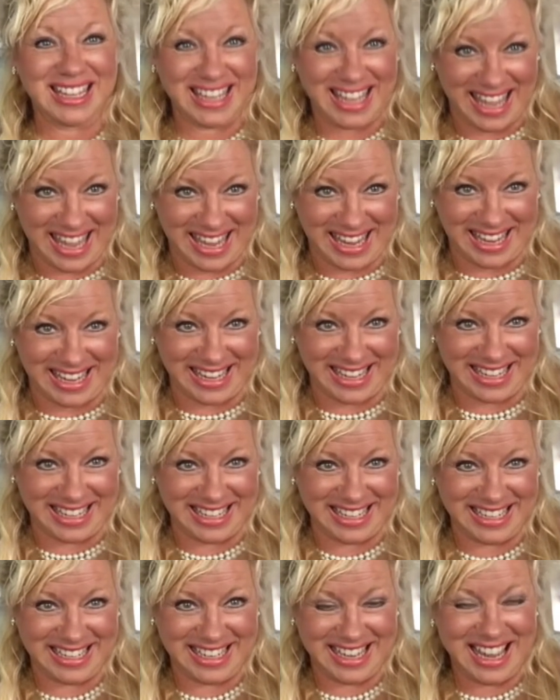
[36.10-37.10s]

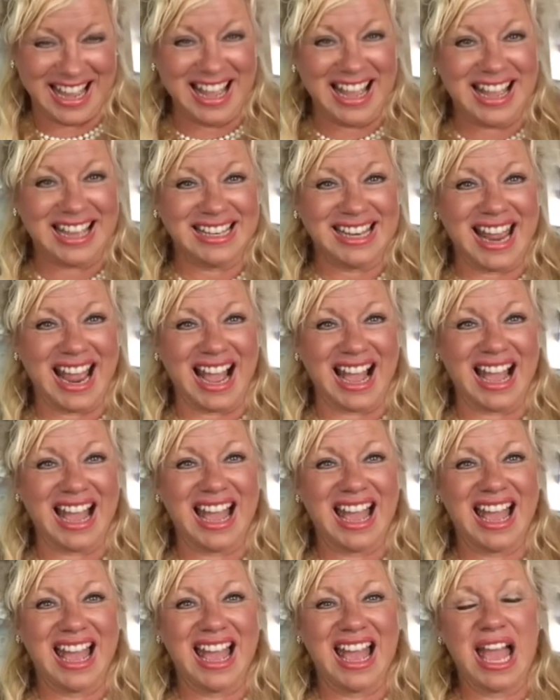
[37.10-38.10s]
can. Now,
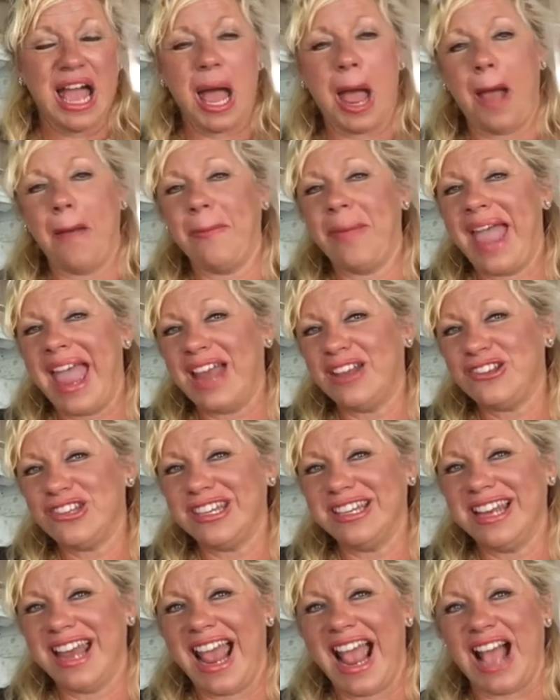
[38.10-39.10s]

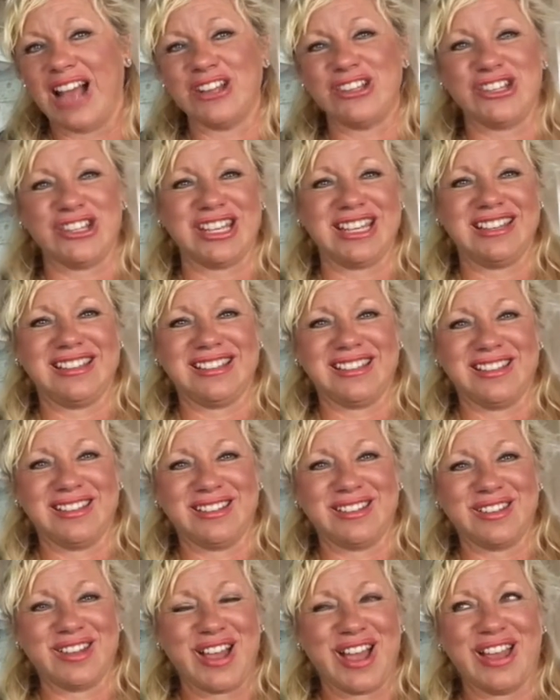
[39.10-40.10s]
imagine how
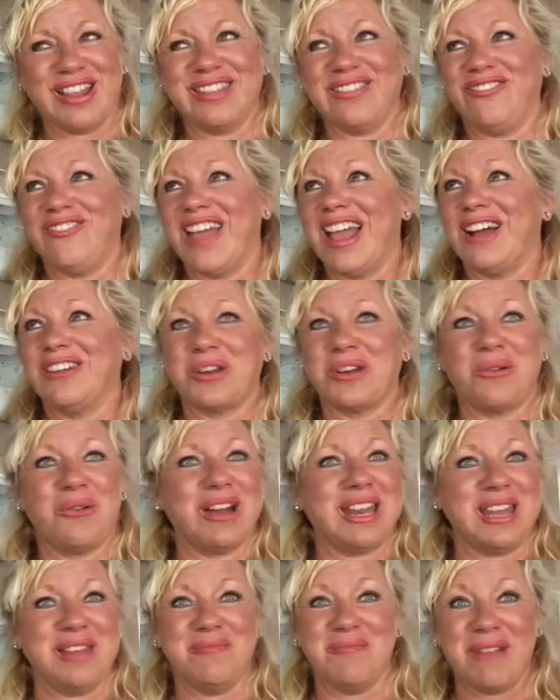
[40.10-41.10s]
Jesus felt, or
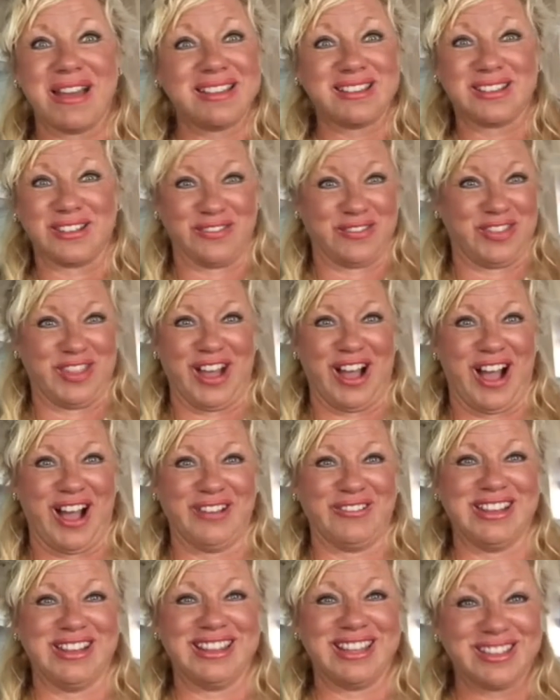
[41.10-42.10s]
what he must have
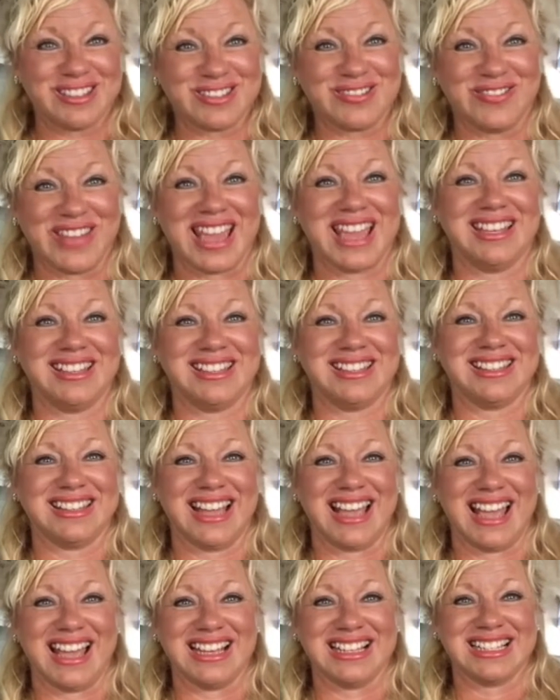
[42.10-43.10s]
thought when this man
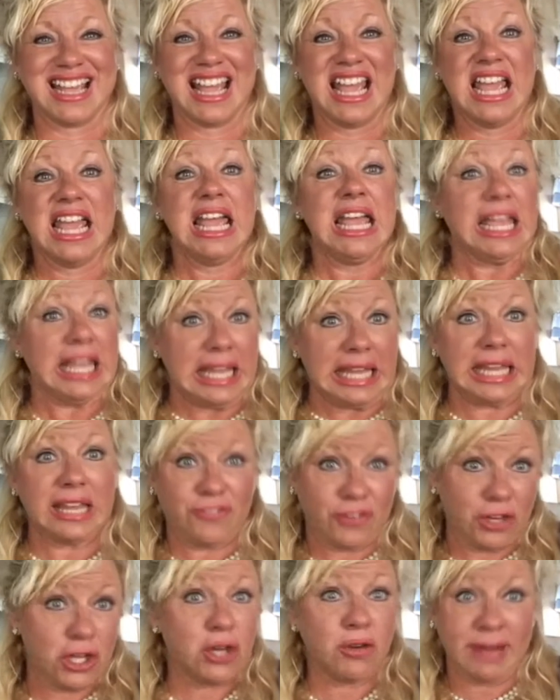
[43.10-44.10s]
says,
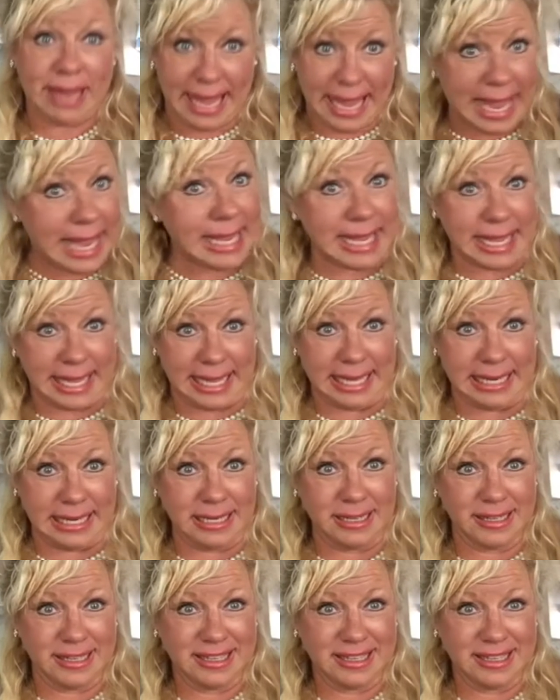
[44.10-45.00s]
if you can,